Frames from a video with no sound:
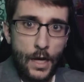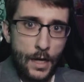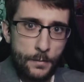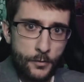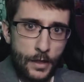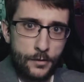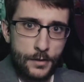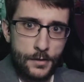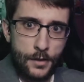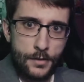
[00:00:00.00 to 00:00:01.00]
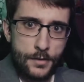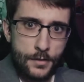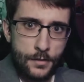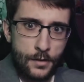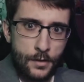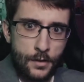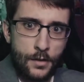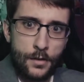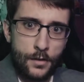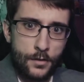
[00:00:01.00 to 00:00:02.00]
I'm FranklinTurtz.
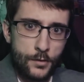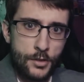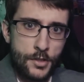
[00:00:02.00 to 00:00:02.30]
Twitch